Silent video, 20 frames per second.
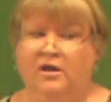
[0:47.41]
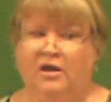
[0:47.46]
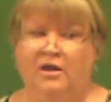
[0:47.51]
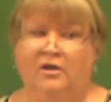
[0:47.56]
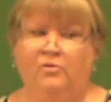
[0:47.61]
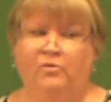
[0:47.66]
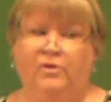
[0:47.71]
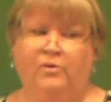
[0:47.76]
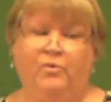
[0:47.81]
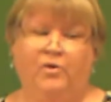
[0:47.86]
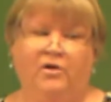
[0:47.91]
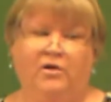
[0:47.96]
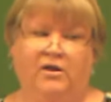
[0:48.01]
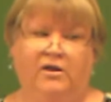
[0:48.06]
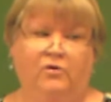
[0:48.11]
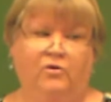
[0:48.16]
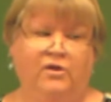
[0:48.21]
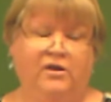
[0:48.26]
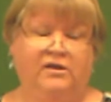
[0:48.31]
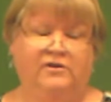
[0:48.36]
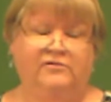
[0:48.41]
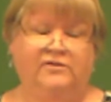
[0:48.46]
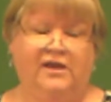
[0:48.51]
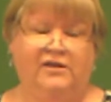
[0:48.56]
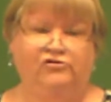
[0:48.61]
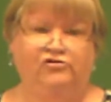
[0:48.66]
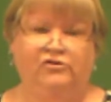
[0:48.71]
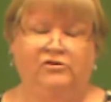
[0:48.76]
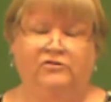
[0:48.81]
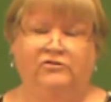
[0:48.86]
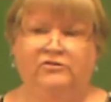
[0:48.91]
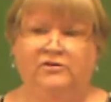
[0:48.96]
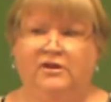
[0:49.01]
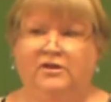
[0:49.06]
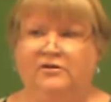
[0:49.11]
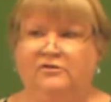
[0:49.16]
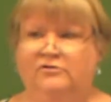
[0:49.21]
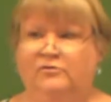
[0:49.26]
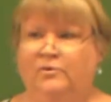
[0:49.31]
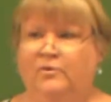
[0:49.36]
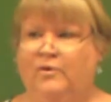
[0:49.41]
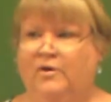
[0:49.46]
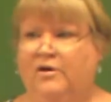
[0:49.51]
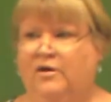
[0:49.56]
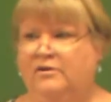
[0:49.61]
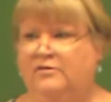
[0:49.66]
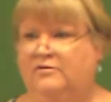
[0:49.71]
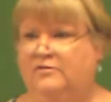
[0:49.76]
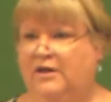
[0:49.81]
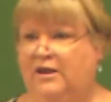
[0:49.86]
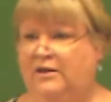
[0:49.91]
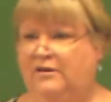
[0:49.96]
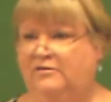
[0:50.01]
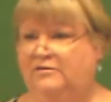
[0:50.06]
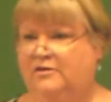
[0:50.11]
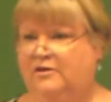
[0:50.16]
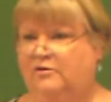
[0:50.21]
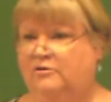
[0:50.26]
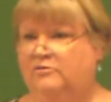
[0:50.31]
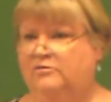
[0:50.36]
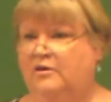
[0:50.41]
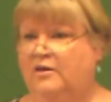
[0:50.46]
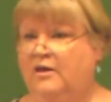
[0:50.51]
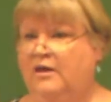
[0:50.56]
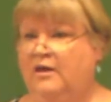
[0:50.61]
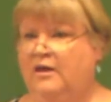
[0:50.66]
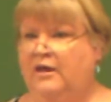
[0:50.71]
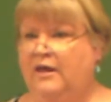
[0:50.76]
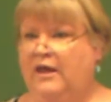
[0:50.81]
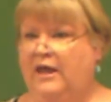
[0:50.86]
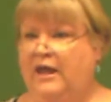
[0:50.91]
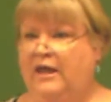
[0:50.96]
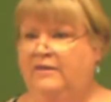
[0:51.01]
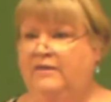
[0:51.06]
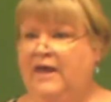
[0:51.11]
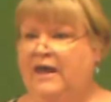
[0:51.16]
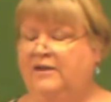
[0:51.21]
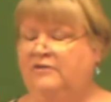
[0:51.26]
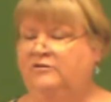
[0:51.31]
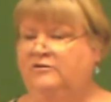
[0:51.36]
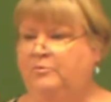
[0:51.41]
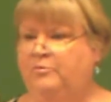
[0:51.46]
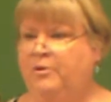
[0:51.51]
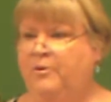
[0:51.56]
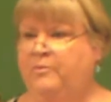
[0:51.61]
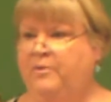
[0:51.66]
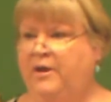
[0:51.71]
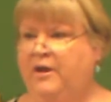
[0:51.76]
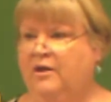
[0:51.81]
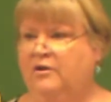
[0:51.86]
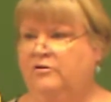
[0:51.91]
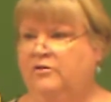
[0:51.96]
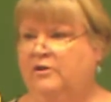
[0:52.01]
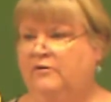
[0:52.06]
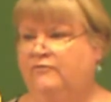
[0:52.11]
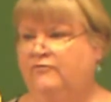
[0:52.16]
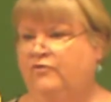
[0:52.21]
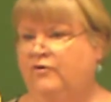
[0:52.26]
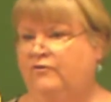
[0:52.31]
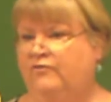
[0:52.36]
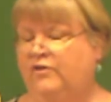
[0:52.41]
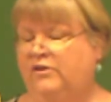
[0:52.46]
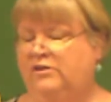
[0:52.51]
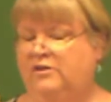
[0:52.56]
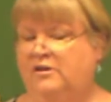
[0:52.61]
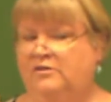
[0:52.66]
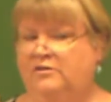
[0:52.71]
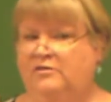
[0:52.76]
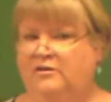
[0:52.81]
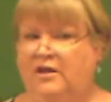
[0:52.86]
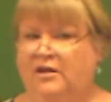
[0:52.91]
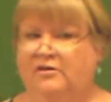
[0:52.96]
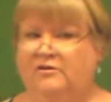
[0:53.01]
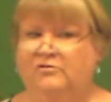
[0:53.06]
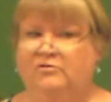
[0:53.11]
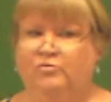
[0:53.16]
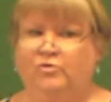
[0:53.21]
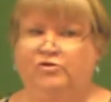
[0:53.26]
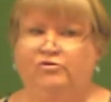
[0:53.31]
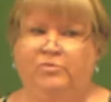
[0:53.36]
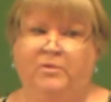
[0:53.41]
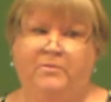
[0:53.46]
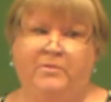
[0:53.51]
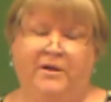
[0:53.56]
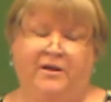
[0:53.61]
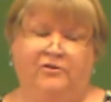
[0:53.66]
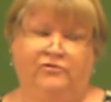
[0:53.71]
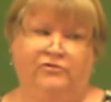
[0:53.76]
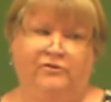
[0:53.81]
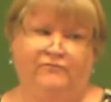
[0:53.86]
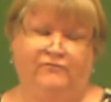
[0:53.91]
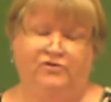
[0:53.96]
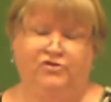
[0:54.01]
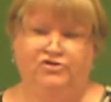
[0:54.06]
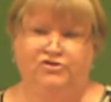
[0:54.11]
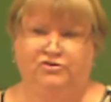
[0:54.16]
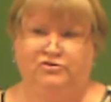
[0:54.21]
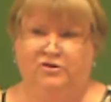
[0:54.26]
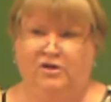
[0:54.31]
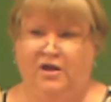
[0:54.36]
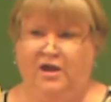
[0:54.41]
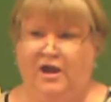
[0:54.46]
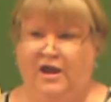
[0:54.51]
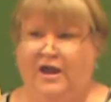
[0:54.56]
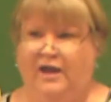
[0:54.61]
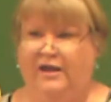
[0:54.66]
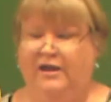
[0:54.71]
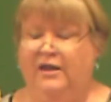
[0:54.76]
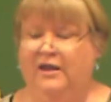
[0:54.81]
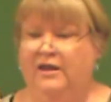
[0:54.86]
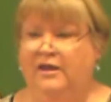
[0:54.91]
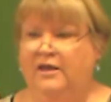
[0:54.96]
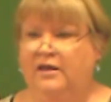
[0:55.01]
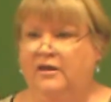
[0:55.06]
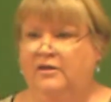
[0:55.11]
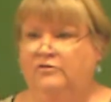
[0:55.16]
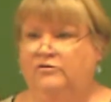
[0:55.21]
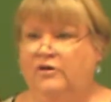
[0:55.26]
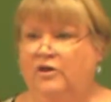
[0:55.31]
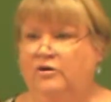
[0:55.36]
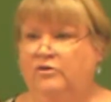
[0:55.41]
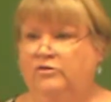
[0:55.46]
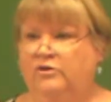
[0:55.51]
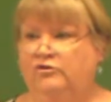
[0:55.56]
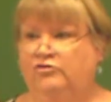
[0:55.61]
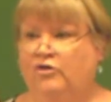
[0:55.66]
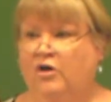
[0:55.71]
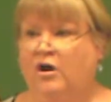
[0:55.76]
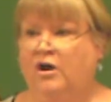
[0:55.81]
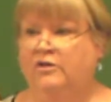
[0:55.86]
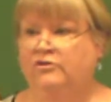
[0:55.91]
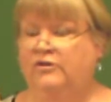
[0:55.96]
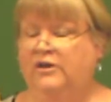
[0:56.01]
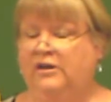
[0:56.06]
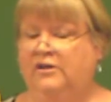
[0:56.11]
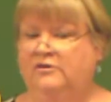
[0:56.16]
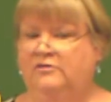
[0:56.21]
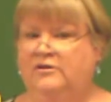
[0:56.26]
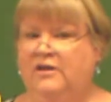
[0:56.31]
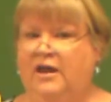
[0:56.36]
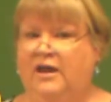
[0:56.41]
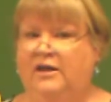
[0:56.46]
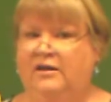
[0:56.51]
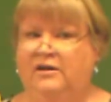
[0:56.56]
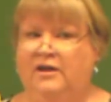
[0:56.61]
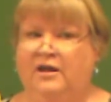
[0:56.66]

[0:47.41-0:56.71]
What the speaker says: We work on organizational skills and we work on study skills. And that is to prepare them for fifth and sixth, which prepares them for junior high. So these are all things that